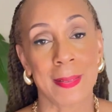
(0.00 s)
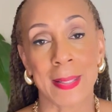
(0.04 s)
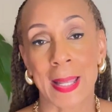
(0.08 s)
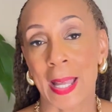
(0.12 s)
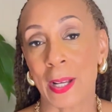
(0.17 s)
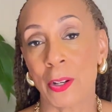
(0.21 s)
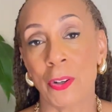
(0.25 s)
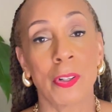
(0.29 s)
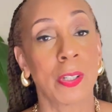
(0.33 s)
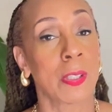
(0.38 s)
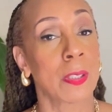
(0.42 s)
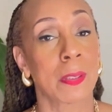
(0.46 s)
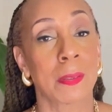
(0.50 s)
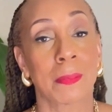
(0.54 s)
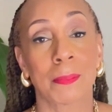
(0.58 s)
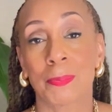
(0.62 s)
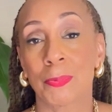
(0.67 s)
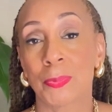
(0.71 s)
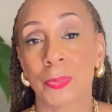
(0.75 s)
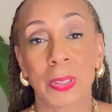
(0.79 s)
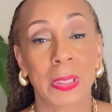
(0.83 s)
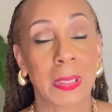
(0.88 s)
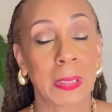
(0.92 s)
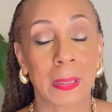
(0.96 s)
daggone
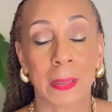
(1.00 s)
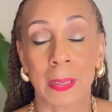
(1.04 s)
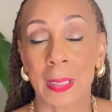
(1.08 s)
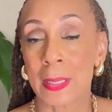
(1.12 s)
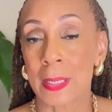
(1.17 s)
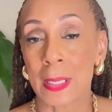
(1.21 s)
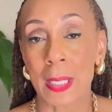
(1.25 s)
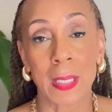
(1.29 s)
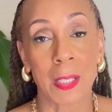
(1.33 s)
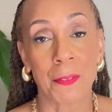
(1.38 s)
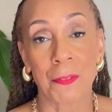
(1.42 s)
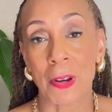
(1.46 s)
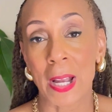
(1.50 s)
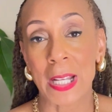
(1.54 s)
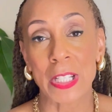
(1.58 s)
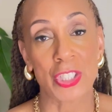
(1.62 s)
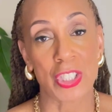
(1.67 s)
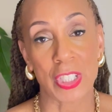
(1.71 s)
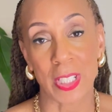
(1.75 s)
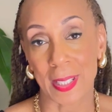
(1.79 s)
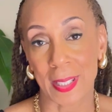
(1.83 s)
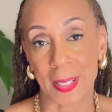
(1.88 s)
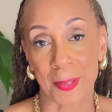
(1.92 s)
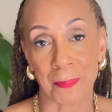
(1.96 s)
Kentucky Fried
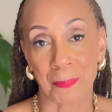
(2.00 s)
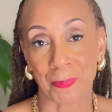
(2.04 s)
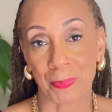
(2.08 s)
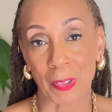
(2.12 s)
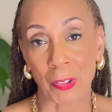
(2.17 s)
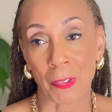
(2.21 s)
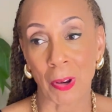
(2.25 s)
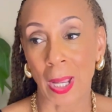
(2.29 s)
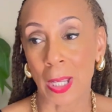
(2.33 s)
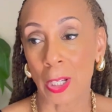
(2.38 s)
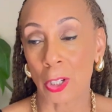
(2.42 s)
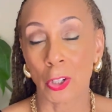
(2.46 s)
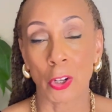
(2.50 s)
Chicken, right?